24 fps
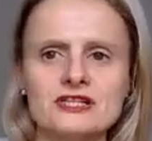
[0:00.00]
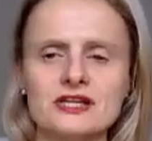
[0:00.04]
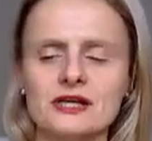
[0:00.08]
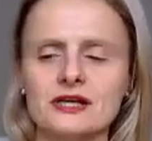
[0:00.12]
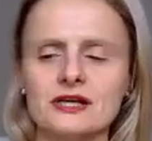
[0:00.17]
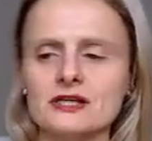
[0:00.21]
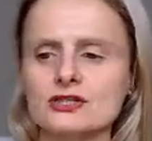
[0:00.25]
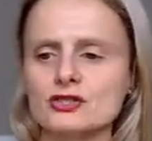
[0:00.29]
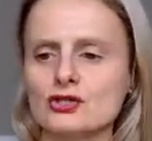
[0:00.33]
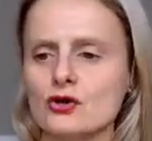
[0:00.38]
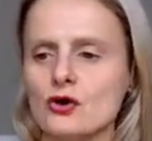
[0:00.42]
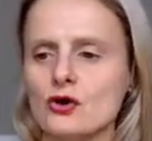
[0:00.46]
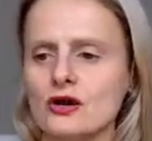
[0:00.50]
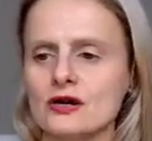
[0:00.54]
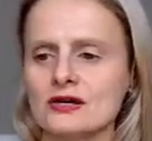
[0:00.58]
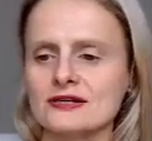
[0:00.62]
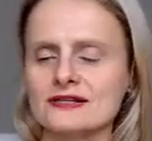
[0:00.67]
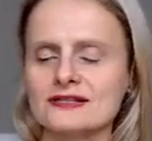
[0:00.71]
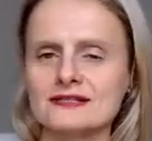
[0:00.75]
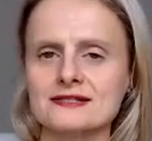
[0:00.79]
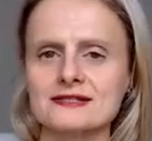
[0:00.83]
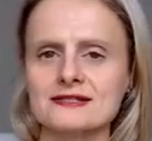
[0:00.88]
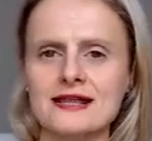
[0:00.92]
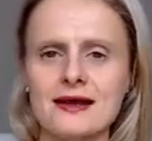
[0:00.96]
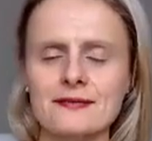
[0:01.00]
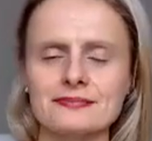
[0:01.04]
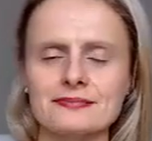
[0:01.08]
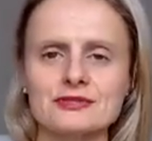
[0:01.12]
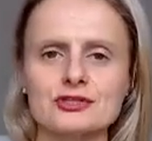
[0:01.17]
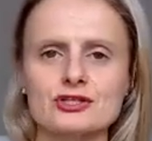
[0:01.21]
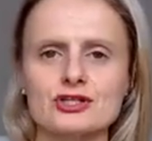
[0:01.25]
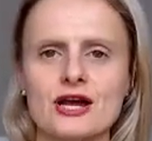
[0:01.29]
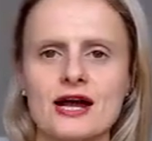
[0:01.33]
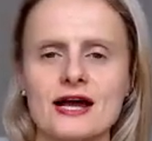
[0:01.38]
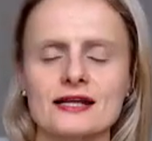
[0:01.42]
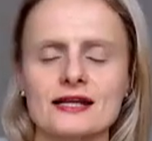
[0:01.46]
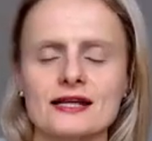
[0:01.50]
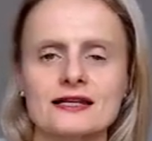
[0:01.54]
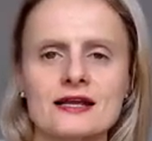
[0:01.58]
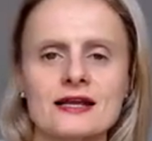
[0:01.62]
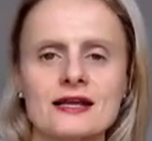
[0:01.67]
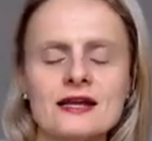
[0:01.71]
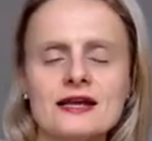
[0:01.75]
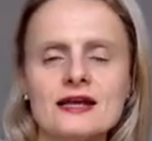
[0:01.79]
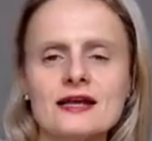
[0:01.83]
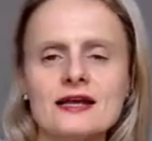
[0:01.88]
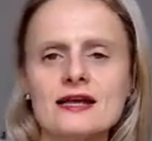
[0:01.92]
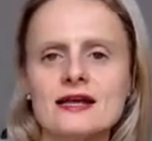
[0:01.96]
TikTok, Snapchat,
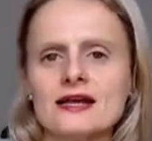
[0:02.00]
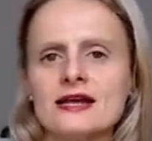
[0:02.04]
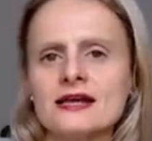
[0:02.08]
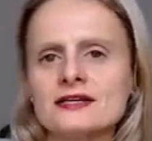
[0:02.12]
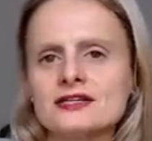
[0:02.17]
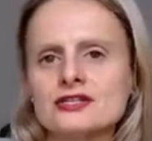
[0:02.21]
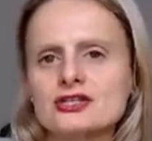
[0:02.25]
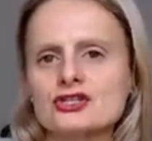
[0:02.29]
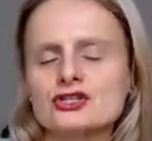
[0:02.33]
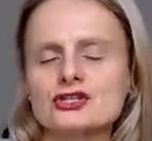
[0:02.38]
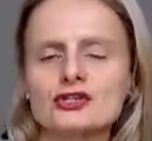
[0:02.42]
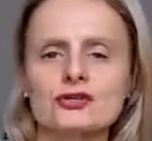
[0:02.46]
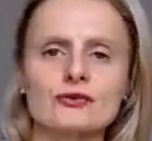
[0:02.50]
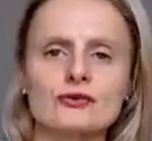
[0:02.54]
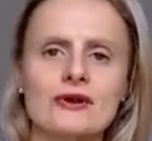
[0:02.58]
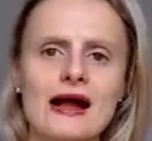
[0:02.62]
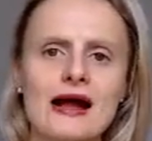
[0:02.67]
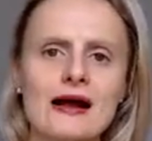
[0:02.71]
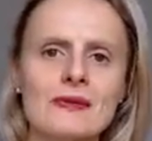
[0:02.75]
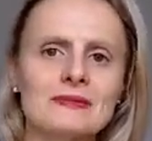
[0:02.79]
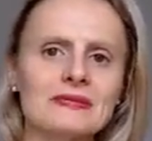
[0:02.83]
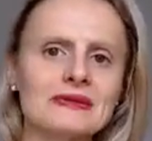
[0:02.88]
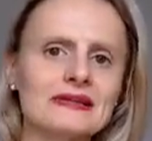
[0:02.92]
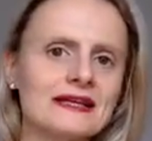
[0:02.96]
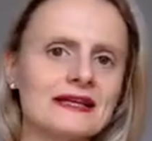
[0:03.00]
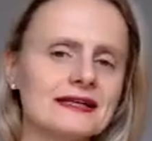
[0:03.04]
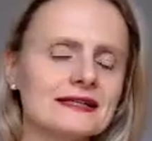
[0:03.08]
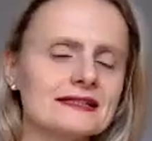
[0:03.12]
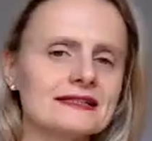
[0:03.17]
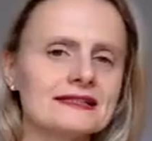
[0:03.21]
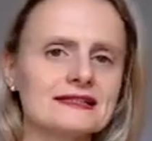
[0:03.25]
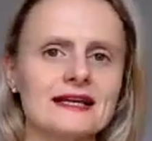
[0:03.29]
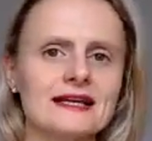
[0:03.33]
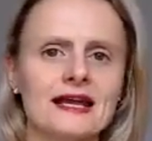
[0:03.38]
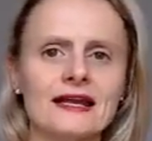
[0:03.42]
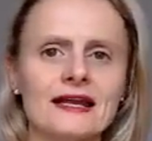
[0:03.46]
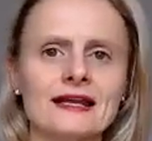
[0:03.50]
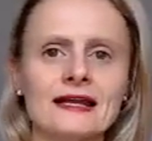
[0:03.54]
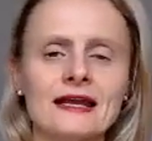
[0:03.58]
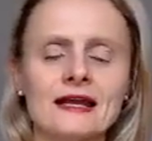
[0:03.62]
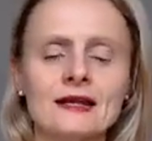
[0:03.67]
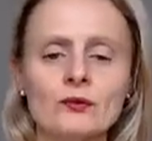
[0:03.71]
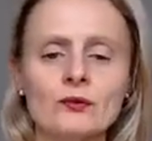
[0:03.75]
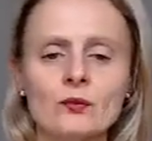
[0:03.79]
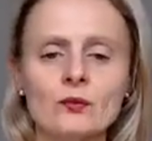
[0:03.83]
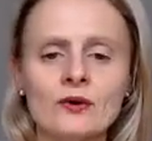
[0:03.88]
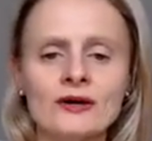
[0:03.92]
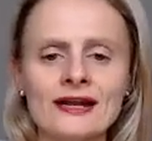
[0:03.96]
Instagram, LinkedIn,
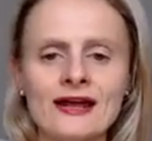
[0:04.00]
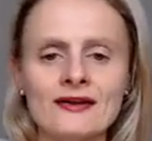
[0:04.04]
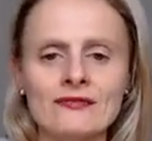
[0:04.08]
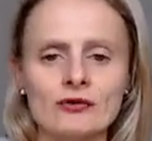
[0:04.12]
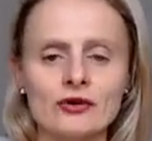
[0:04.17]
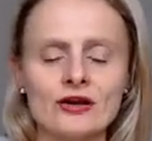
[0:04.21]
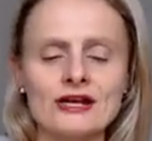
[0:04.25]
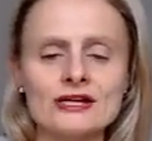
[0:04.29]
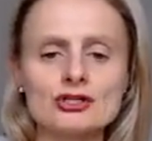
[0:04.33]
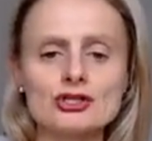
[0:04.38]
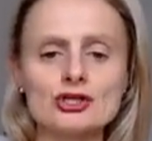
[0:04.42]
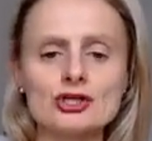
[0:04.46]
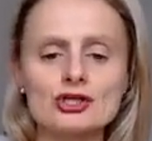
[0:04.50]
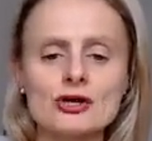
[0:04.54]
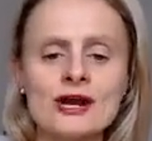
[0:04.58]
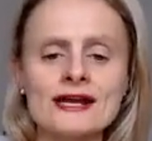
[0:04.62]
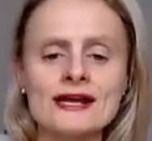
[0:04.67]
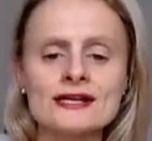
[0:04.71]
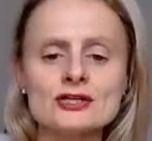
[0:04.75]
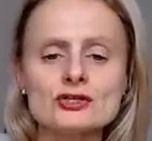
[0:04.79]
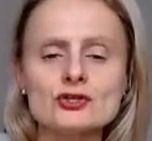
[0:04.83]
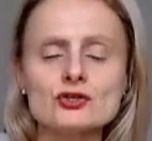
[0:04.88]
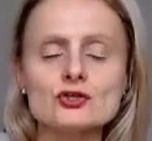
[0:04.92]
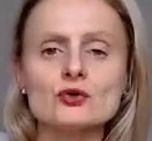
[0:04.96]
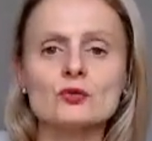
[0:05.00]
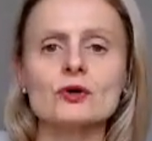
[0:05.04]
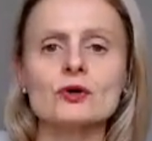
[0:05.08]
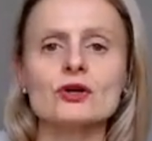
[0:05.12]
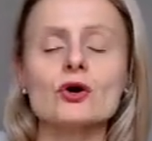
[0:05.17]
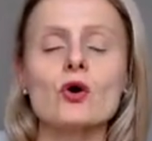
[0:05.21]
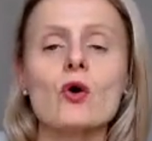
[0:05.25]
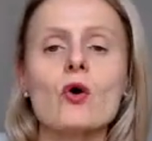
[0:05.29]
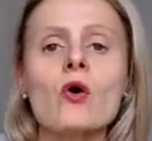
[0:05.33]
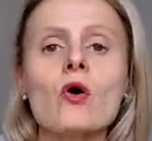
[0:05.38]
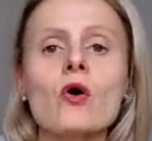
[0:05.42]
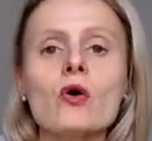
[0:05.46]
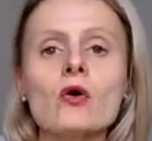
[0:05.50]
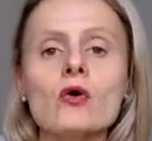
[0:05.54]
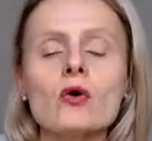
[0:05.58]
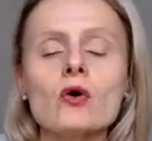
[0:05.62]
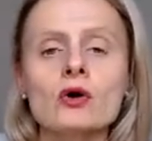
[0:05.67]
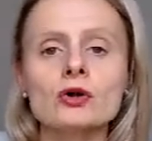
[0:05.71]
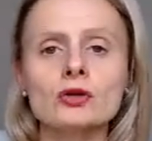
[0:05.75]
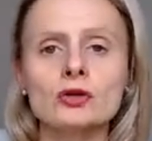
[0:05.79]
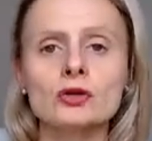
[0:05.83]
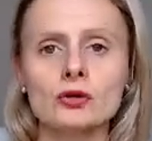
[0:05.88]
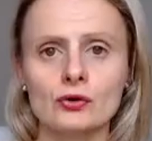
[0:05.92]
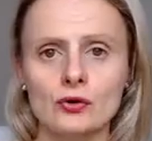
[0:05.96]
and whatever, and try to do it
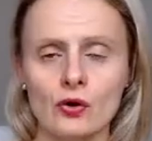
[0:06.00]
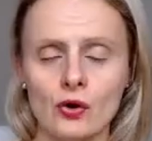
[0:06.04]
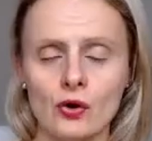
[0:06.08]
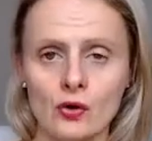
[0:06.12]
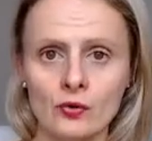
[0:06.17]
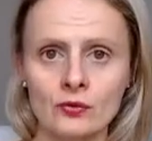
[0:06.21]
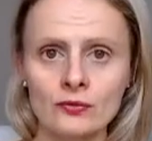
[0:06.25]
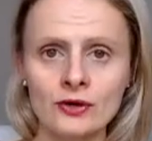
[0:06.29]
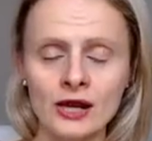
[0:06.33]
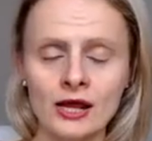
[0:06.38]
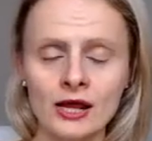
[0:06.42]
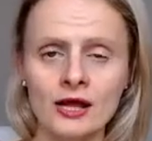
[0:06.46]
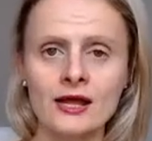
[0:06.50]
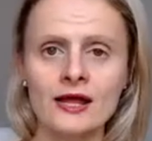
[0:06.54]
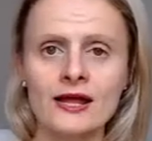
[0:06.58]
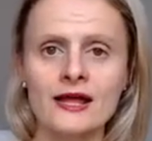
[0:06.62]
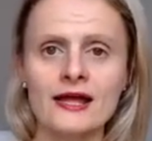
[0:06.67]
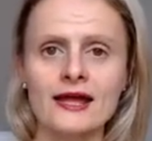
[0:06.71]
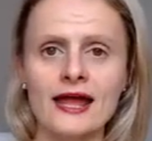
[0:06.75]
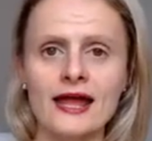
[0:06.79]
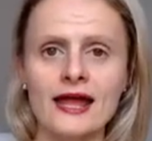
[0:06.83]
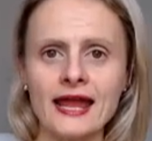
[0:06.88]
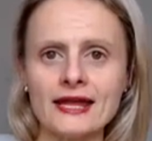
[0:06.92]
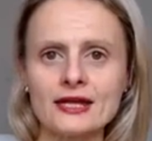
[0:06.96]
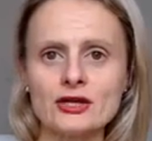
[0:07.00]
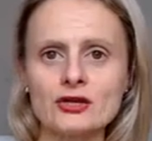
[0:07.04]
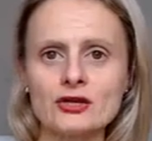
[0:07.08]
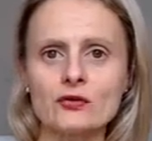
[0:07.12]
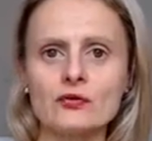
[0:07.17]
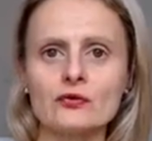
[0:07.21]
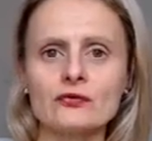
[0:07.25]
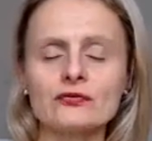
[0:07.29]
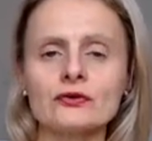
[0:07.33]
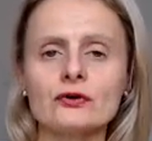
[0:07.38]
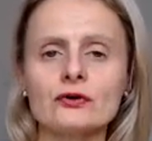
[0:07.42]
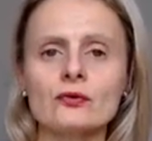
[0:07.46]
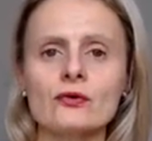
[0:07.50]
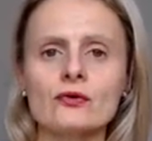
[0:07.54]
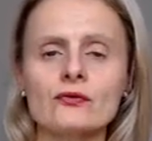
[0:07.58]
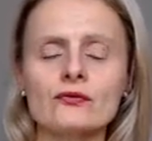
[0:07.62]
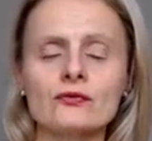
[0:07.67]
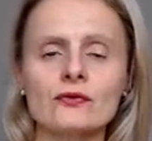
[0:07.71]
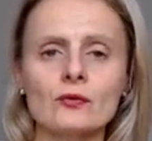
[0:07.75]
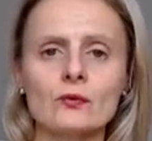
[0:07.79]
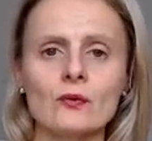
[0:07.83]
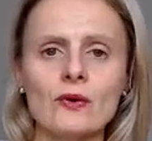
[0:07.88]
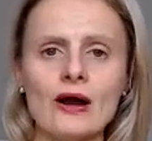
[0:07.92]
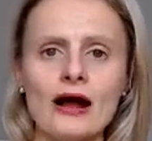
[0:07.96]
all on your own, and you'll feel
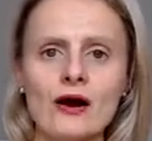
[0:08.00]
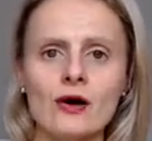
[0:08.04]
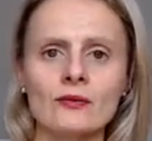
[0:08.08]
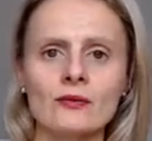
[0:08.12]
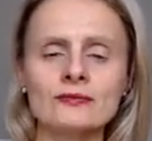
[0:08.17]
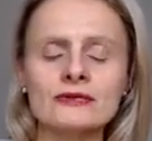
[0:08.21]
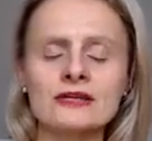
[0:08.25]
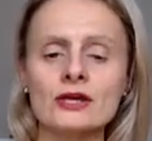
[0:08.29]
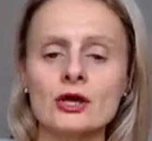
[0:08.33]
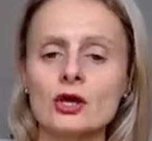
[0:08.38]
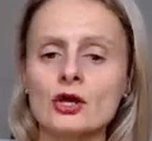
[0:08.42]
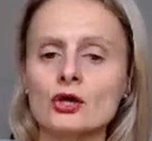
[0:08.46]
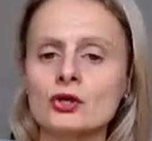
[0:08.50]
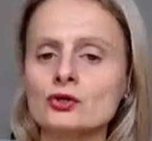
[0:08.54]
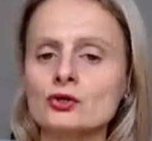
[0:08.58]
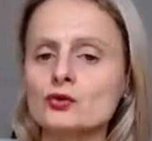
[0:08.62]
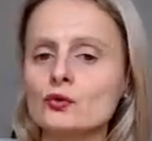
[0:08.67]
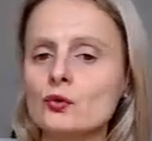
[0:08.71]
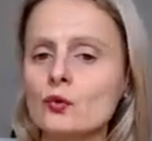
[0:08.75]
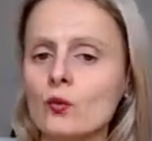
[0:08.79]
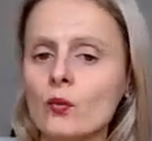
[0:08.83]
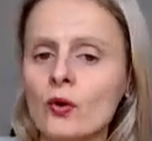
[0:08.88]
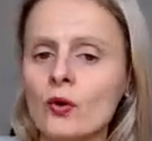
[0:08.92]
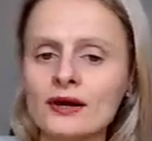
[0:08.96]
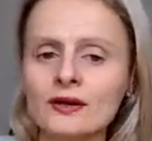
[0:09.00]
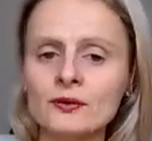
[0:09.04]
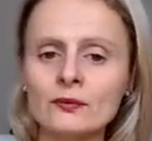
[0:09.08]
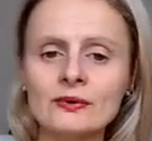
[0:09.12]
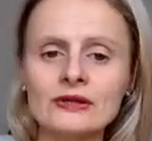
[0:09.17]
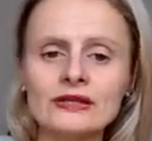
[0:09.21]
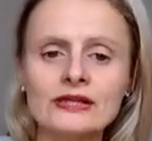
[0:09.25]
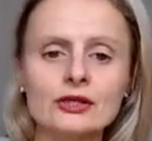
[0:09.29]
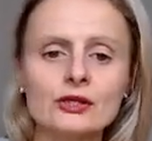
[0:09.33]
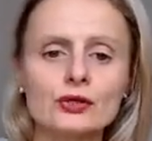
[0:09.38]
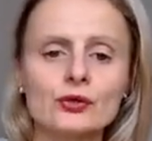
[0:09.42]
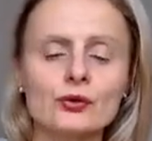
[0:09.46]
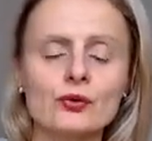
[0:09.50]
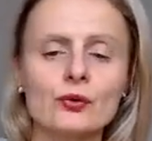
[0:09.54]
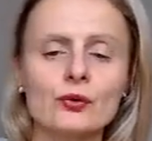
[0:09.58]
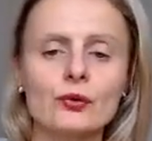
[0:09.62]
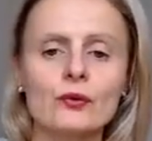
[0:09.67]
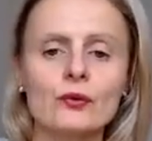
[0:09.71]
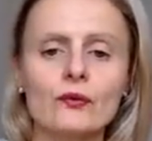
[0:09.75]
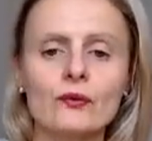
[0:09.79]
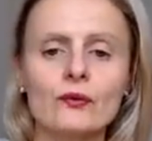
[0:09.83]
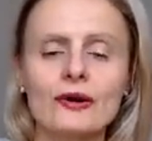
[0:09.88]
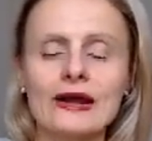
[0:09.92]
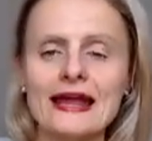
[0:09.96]
overwhelmed. You won't really
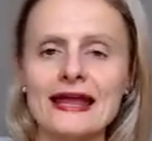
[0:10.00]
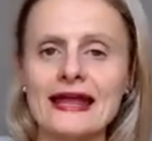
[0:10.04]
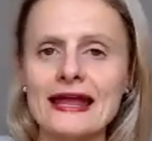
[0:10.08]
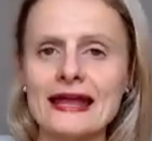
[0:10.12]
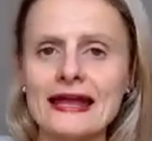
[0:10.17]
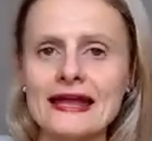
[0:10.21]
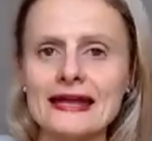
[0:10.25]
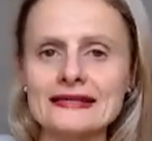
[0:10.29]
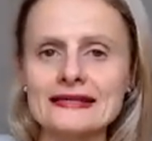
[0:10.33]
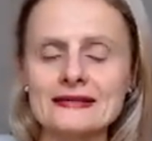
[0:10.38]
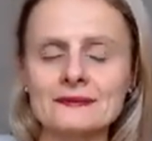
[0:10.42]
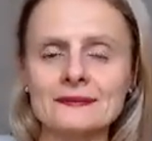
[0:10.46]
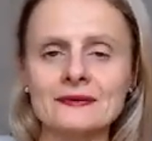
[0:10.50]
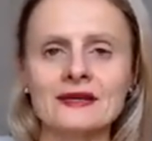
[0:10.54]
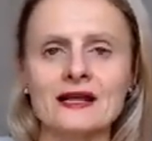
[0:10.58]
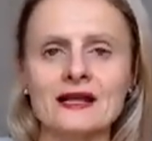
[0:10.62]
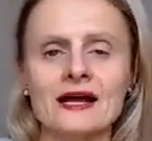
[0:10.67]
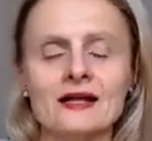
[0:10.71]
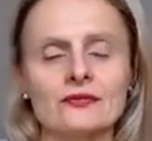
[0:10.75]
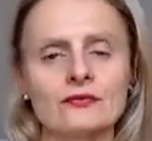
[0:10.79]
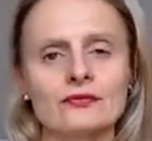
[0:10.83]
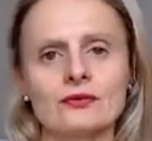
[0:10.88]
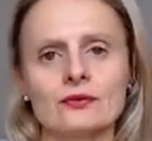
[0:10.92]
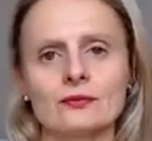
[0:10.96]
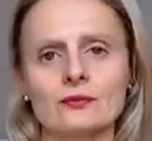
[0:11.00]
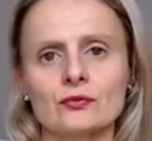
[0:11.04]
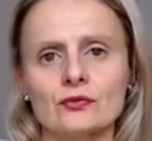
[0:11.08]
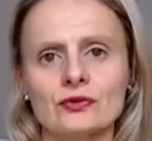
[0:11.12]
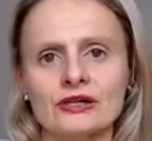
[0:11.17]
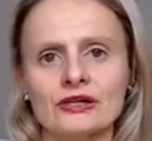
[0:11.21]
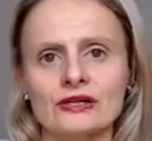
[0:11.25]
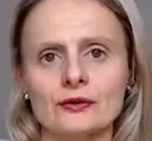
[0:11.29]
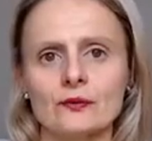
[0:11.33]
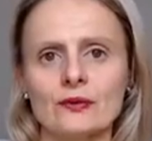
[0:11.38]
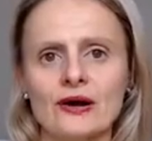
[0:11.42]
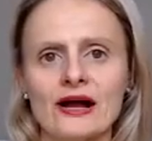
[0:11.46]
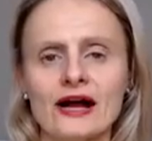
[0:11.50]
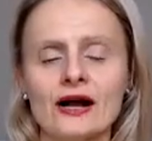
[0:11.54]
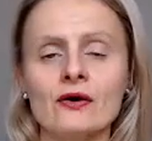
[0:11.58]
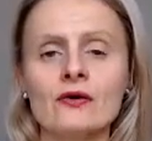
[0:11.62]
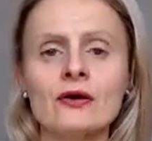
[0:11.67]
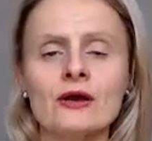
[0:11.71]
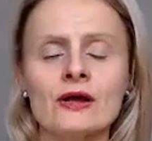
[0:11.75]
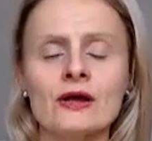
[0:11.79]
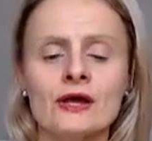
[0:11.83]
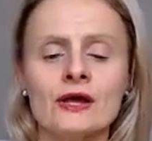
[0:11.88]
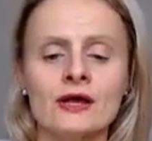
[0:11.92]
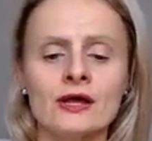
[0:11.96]
know any platform really
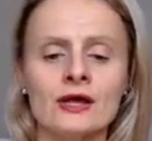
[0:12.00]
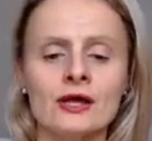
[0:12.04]
well.